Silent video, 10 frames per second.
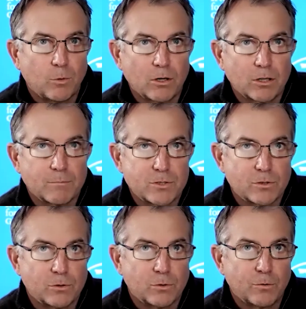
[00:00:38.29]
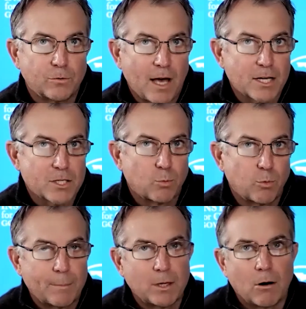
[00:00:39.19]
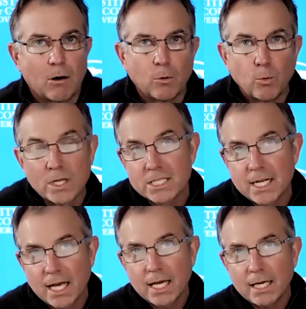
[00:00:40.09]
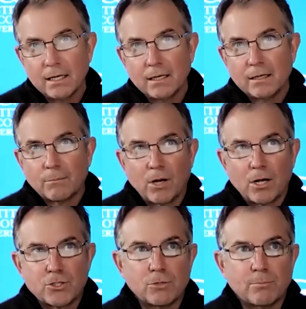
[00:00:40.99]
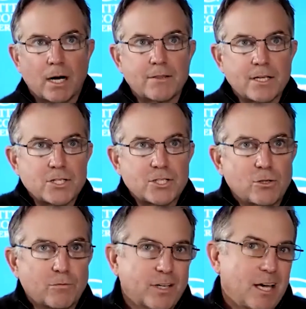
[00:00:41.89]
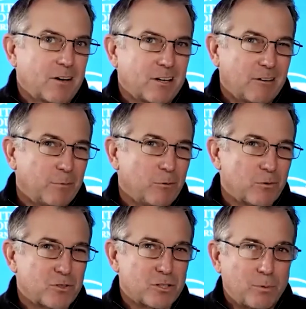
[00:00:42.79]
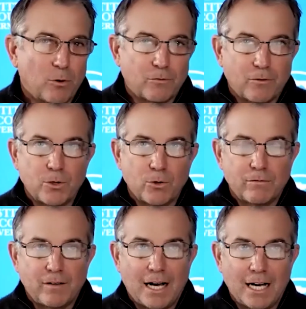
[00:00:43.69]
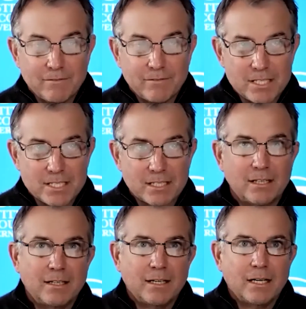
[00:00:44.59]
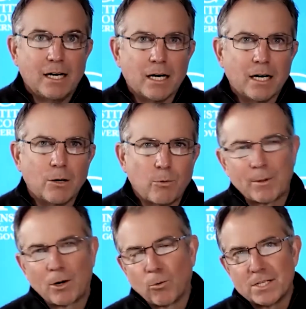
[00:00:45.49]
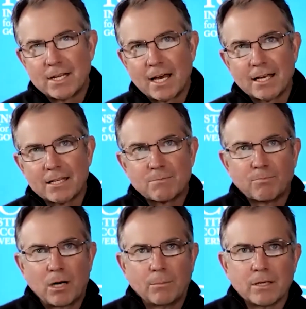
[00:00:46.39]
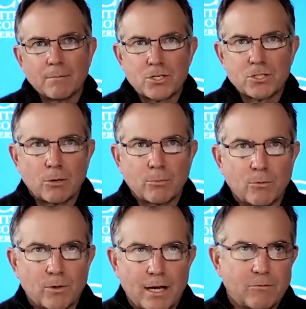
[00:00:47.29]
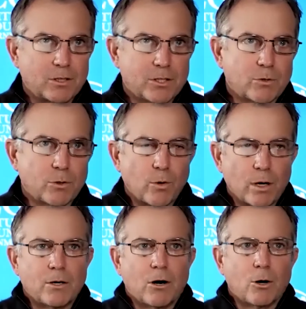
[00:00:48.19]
Welcome to FACT's Webinar Wednesday, brought to you by the Institute for County Government with support from UF-IFAS. Webinar Wednesday is probably a misnomer. We're not really doing a webinar.